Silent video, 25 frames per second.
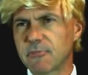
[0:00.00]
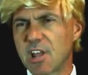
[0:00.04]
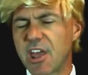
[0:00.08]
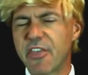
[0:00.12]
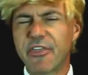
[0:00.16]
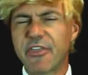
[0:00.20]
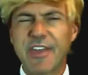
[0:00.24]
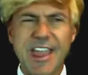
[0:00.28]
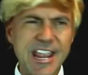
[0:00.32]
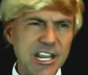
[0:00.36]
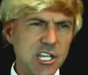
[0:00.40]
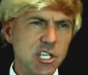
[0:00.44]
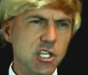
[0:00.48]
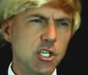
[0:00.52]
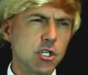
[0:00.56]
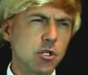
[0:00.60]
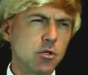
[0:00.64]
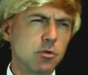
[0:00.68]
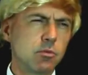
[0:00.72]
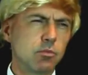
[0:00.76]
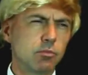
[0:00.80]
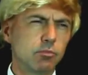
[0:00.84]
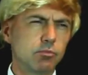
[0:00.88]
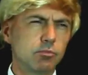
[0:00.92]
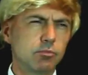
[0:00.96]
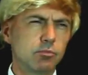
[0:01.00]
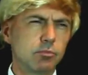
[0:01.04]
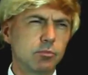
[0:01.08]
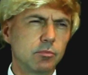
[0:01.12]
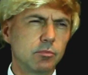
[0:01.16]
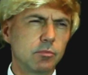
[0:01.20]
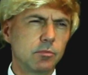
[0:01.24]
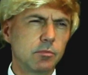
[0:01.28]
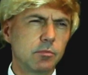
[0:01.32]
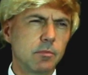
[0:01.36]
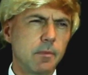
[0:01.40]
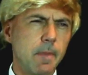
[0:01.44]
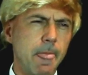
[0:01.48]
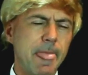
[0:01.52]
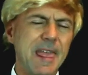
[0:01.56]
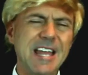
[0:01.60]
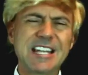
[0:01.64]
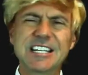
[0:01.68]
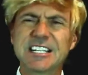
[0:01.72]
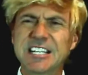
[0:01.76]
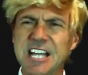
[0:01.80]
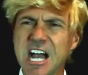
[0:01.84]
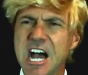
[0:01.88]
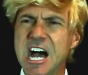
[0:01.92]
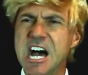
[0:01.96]
Thank you,
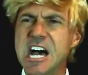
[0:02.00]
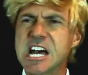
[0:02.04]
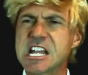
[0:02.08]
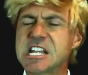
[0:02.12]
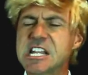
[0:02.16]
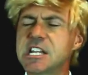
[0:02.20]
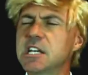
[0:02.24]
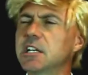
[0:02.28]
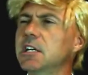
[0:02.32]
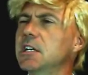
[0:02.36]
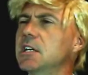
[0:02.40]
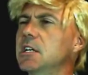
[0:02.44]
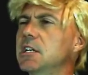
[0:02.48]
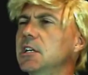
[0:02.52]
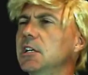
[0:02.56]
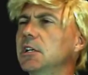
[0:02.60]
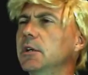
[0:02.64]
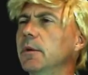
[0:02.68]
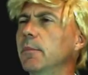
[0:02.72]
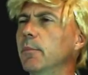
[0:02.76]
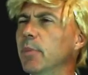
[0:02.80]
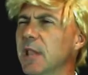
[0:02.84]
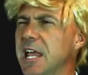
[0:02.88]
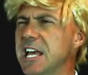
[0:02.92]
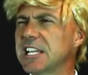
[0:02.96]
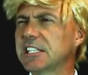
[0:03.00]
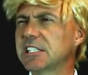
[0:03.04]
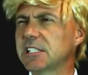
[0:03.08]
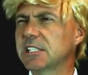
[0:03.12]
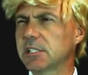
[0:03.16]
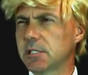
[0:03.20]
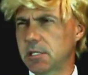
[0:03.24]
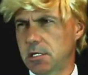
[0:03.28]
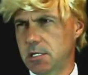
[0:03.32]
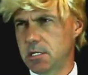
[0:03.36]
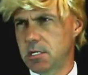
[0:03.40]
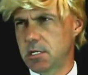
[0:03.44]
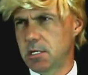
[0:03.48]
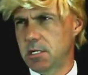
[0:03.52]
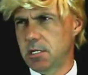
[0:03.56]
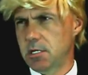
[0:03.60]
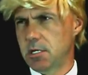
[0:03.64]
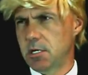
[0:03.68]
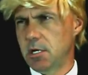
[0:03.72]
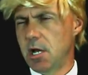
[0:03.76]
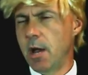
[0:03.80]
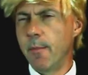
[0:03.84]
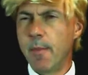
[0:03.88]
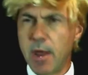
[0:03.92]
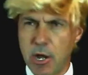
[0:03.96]
and God bless
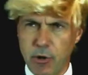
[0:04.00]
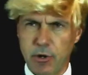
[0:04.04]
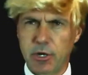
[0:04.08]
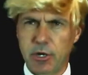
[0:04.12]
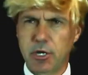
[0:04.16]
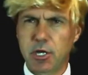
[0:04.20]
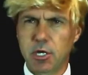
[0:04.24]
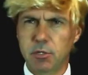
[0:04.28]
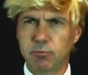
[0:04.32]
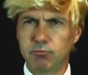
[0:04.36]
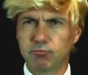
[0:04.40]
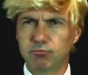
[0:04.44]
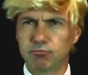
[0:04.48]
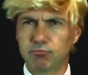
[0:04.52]
America.